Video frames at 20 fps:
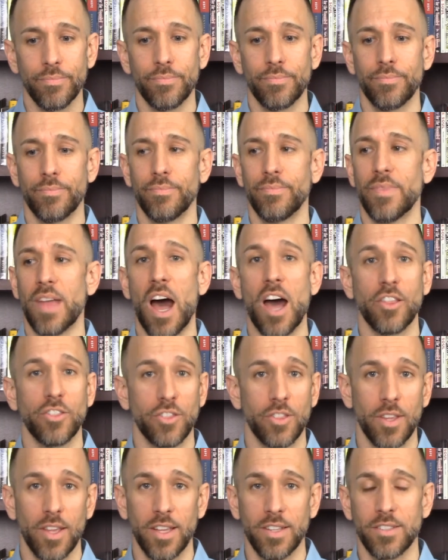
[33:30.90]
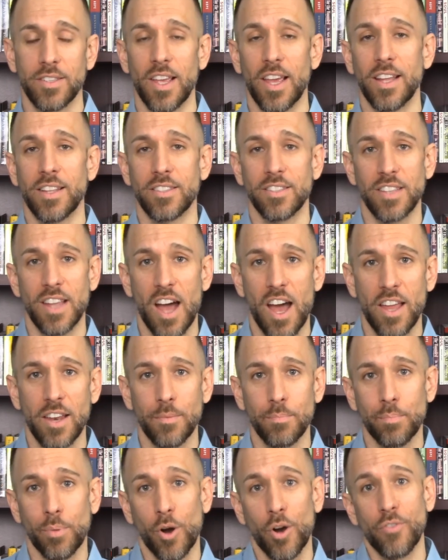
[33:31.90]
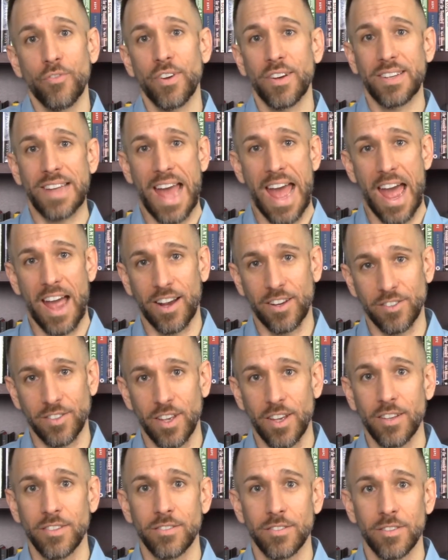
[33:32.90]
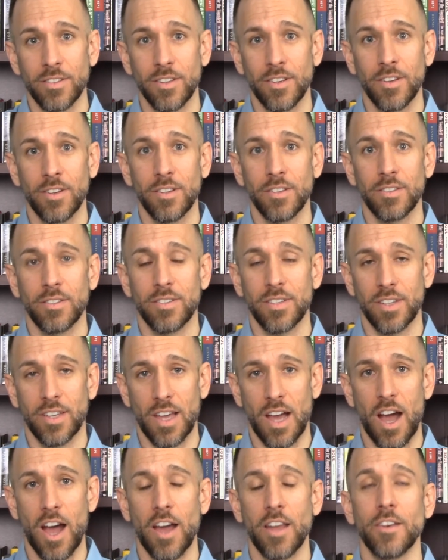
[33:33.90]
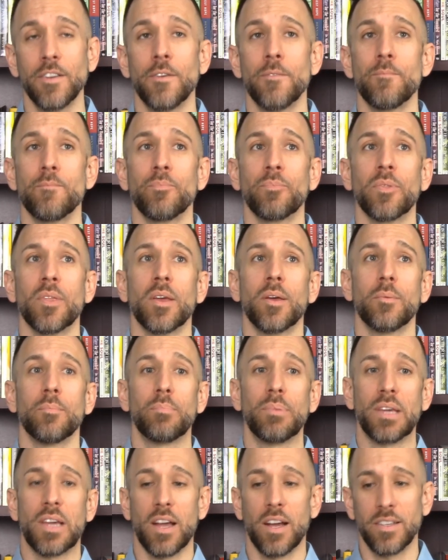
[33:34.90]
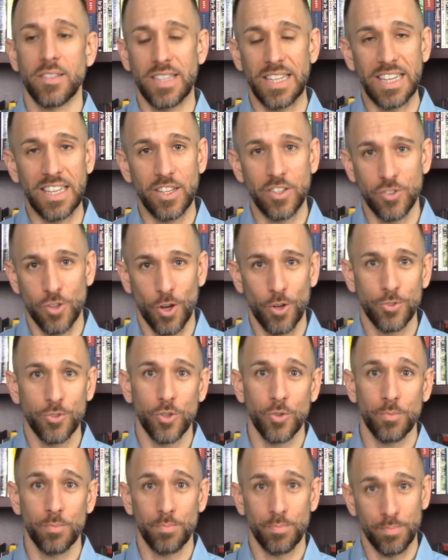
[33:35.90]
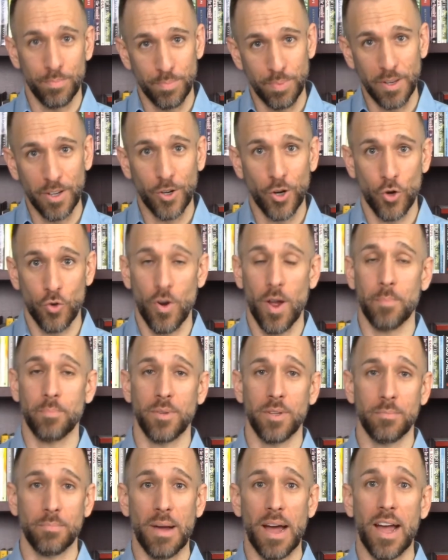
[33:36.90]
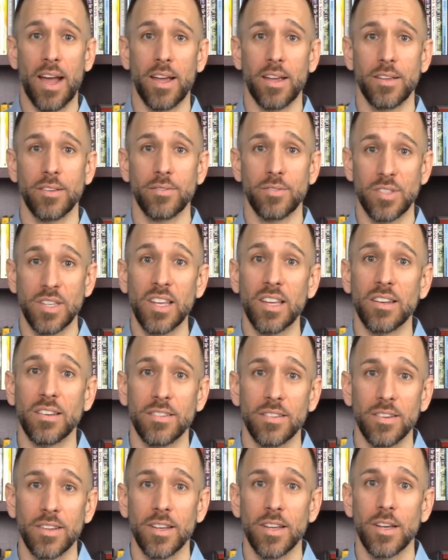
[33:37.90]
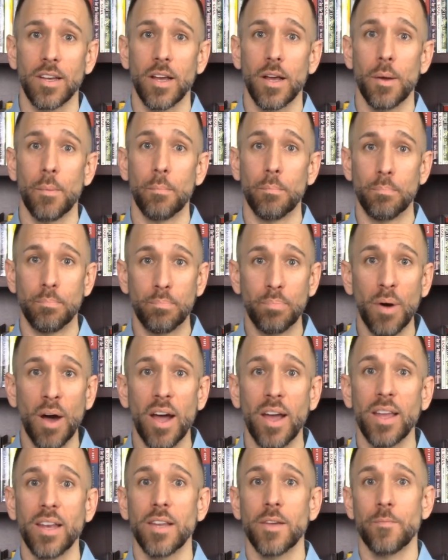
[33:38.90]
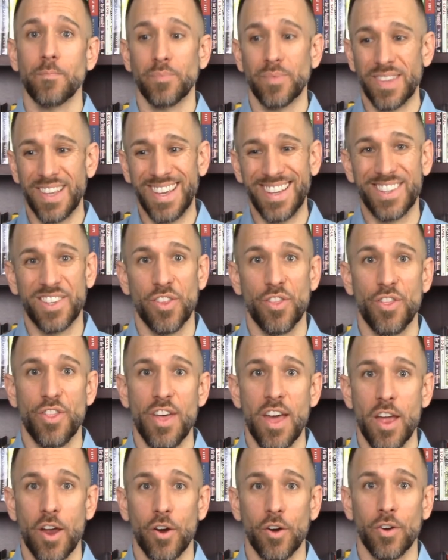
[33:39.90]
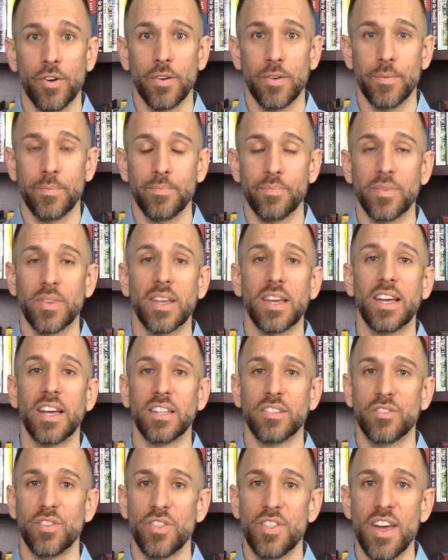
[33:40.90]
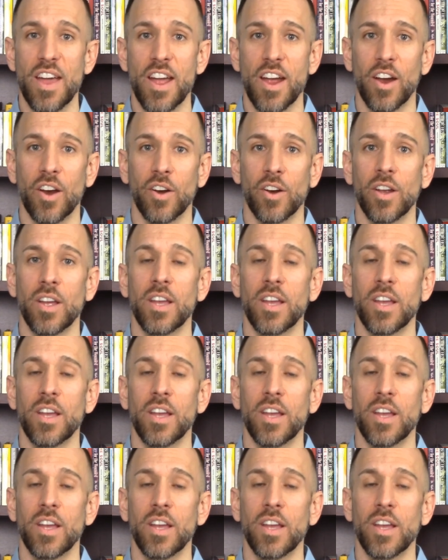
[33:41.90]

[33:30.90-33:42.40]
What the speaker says: not perfect access to God because it has also been corrupted by sin. But it's there.